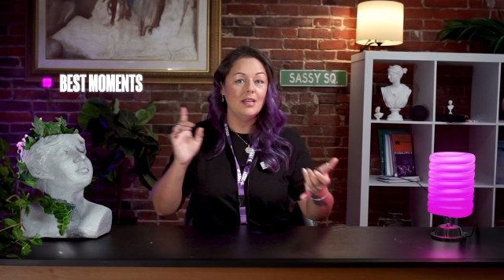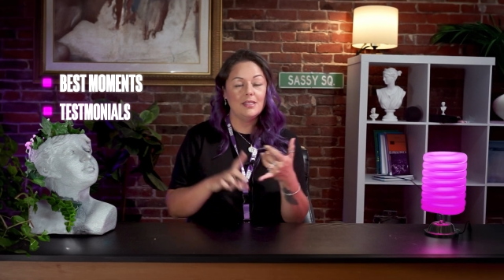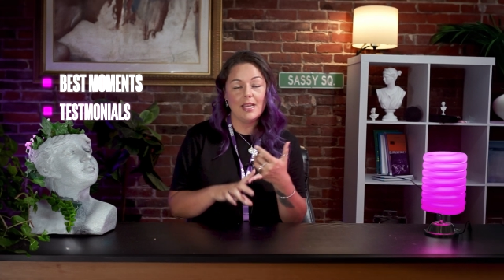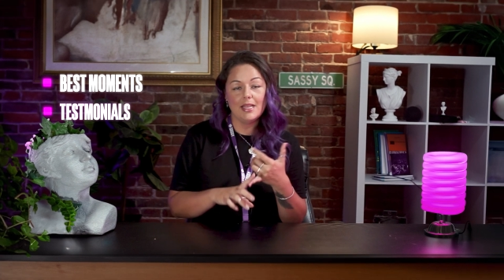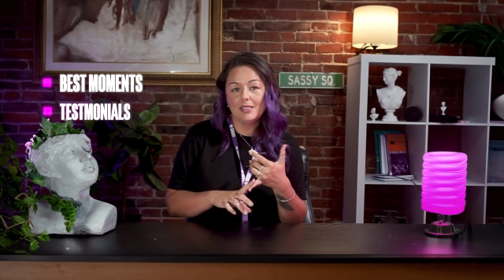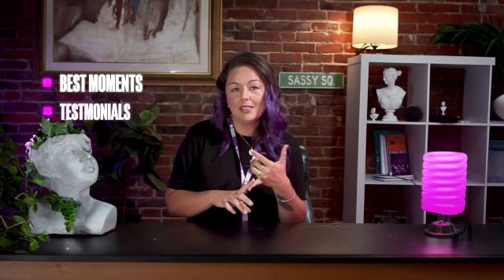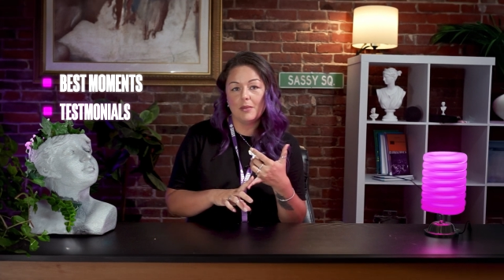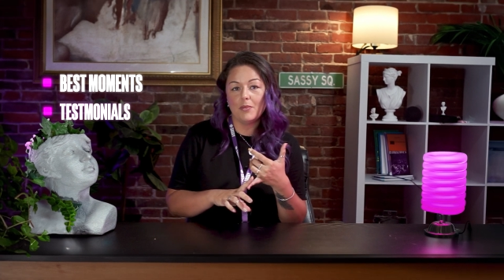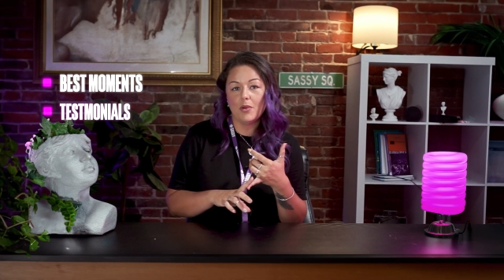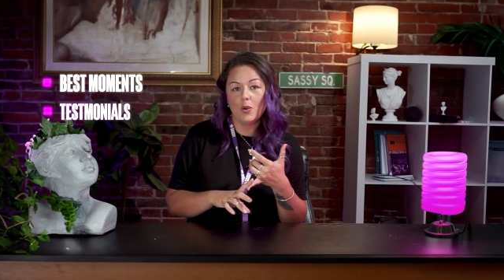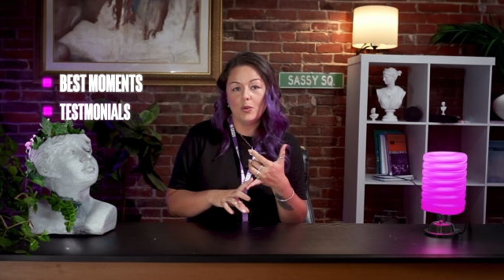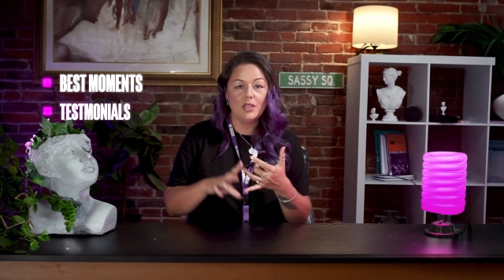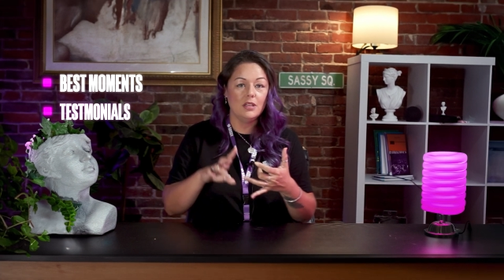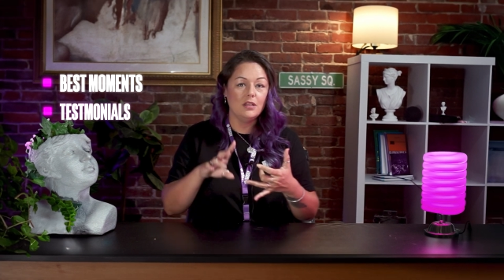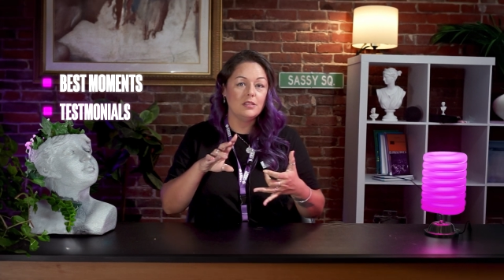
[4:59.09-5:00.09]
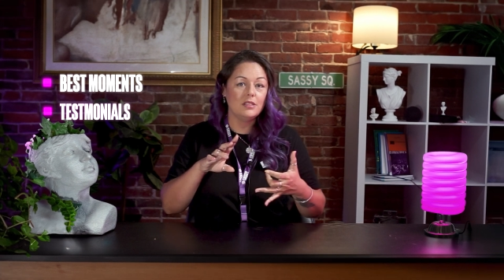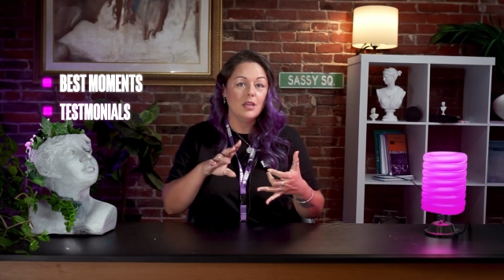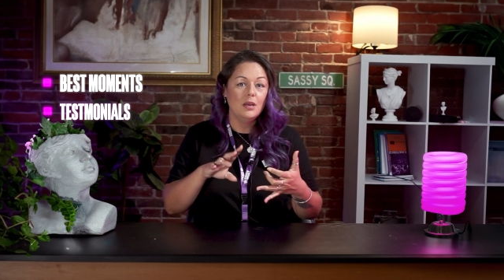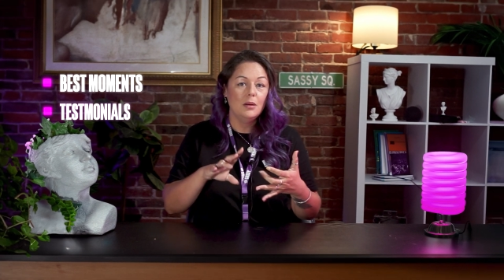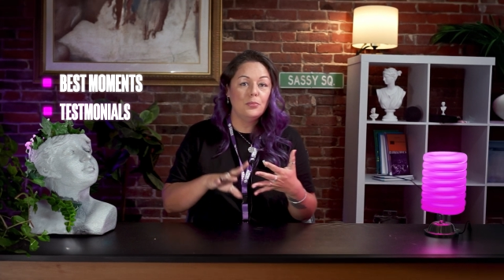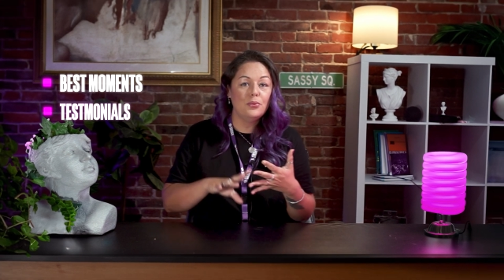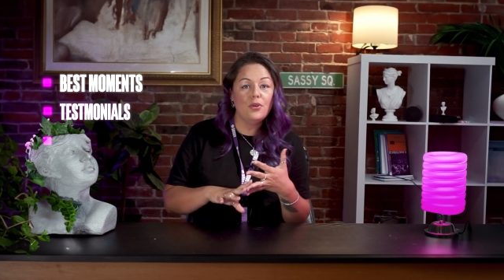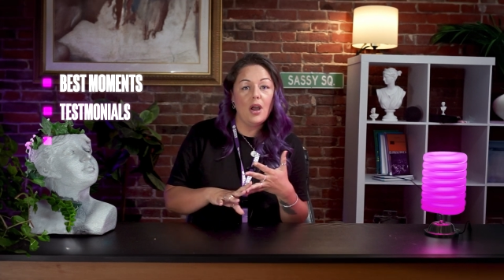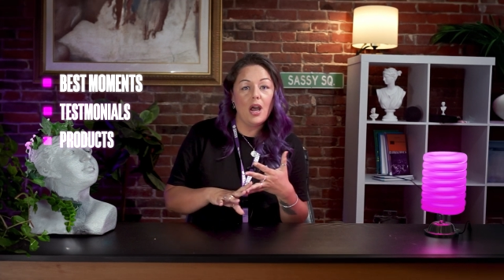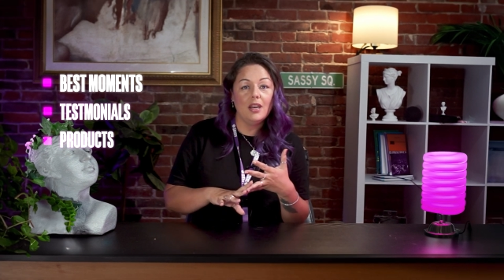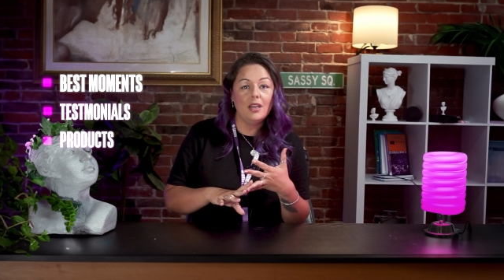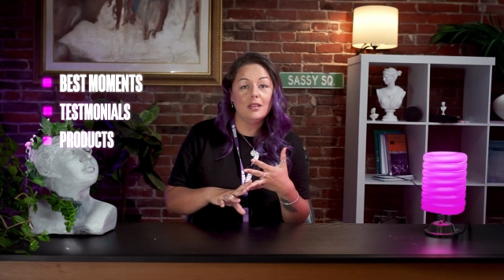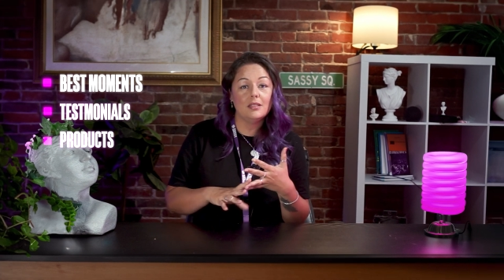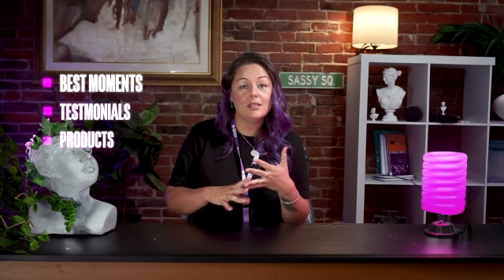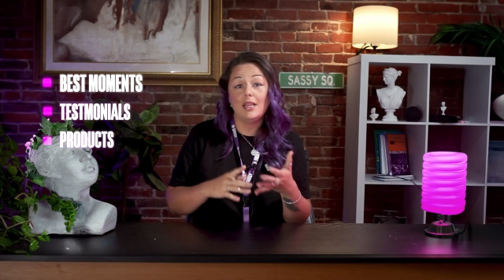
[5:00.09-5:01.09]
testimonials,
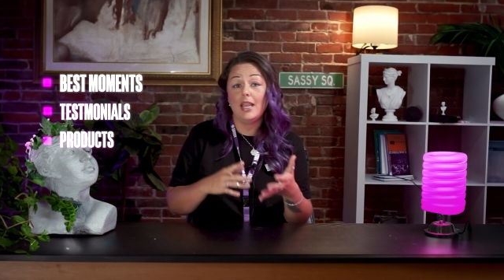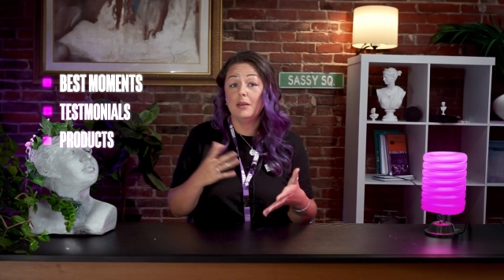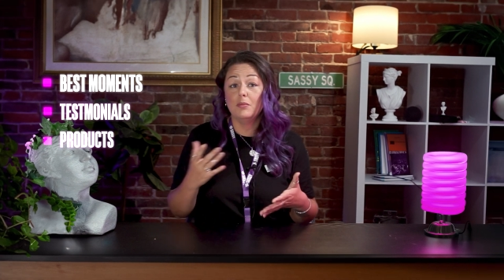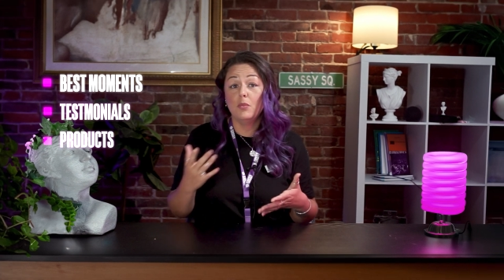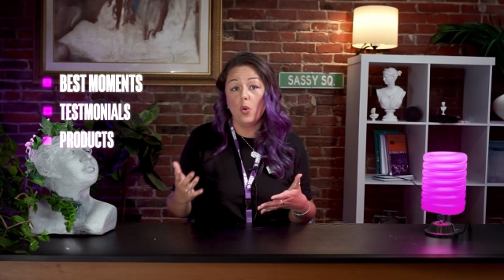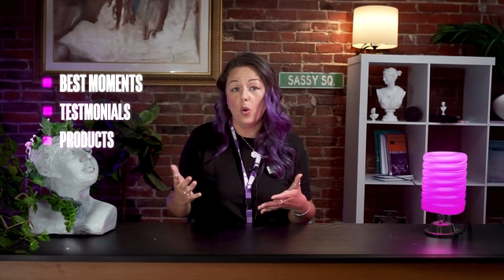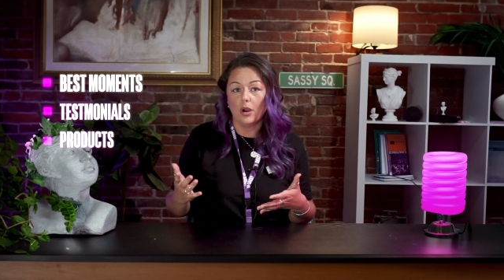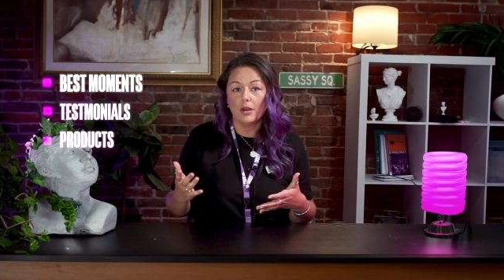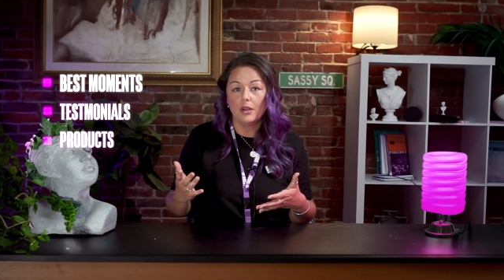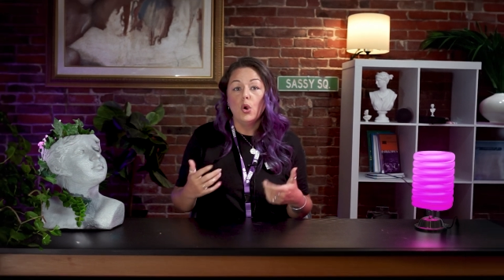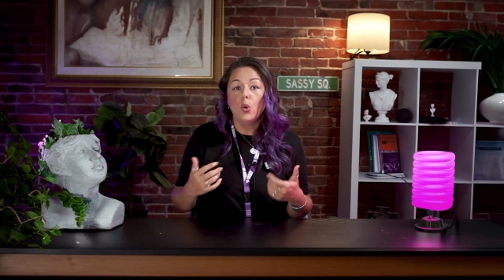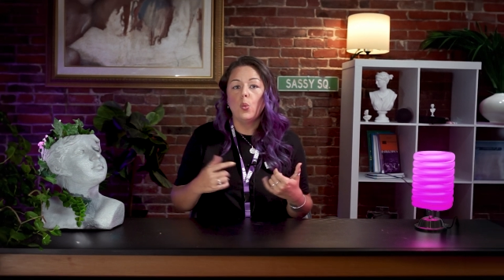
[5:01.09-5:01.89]
products, and more.